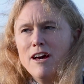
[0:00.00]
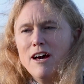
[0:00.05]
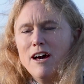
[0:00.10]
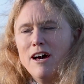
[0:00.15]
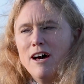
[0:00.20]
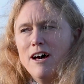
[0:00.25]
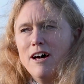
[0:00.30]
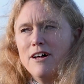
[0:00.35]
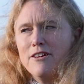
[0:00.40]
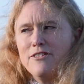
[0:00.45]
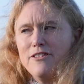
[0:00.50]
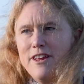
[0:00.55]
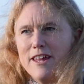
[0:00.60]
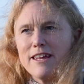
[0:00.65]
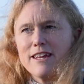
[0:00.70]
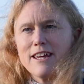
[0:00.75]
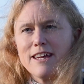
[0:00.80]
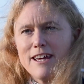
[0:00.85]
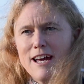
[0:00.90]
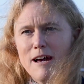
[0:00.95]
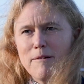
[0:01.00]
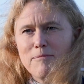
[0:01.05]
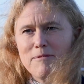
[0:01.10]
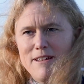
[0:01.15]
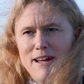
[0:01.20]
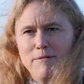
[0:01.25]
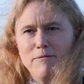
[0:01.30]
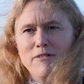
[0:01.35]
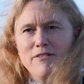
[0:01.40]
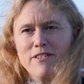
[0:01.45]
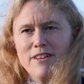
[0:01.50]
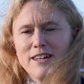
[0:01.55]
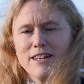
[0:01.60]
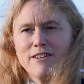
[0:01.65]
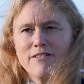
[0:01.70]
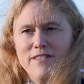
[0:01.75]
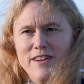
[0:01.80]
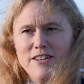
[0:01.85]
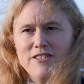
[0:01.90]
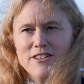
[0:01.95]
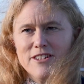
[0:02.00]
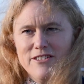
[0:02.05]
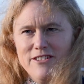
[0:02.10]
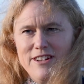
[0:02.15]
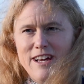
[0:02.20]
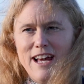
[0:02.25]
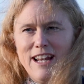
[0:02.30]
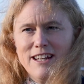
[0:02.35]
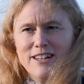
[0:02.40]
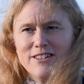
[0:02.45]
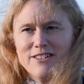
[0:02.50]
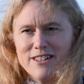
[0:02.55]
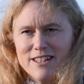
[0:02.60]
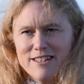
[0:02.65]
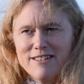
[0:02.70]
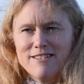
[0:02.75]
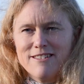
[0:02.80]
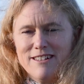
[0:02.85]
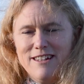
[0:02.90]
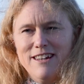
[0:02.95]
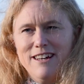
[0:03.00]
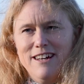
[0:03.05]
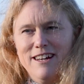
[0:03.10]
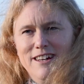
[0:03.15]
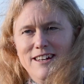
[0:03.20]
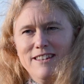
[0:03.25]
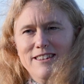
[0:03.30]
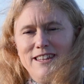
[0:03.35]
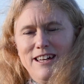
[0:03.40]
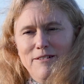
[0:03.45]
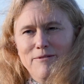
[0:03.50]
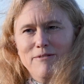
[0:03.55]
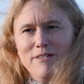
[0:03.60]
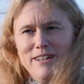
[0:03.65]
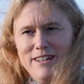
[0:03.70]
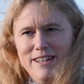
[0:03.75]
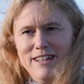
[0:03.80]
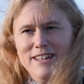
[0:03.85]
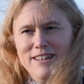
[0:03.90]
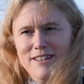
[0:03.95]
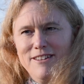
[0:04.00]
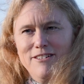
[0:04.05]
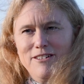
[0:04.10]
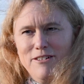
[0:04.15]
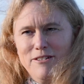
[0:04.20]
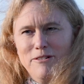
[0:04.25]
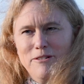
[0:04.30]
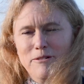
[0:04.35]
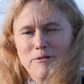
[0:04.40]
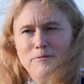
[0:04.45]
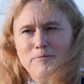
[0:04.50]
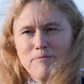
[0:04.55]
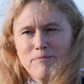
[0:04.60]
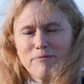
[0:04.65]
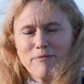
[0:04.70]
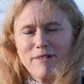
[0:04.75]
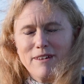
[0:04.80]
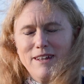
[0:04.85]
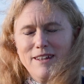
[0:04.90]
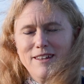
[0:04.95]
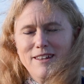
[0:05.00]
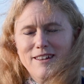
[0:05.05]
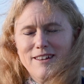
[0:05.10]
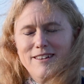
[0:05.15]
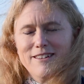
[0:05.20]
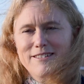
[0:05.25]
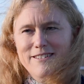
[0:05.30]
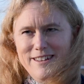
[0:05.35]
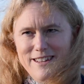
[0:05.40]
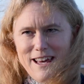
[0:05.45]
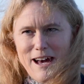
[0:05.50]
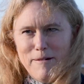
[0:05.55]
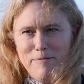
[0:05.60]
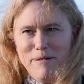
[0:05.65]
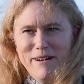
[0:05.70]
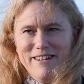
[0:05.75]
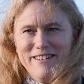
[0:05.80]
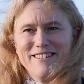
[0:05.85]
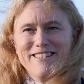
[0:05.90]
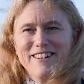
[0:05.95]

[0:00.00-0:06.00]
uh, taking up some of the innovation challenges uh, that we need to see happen.